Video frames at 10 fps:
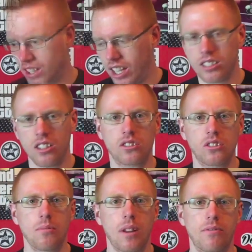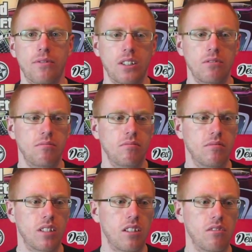It's not too bad a film.
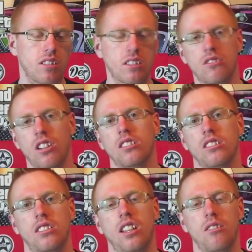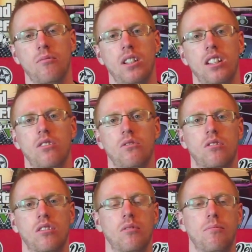You know, there's Jason Statham in it, who's
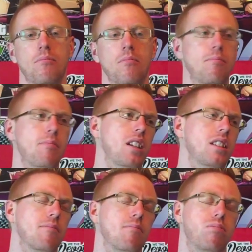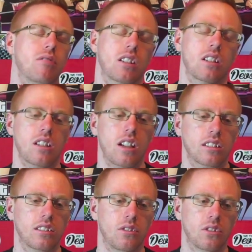an amazing British
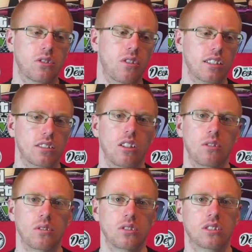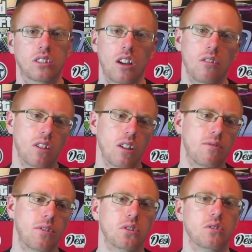actor who's cracked Hollywood, so, you know,
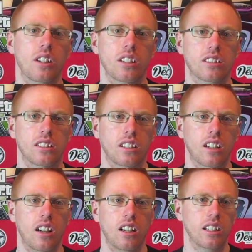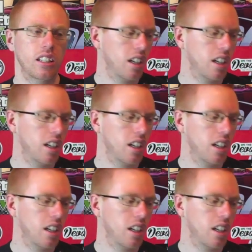full credit to the guy.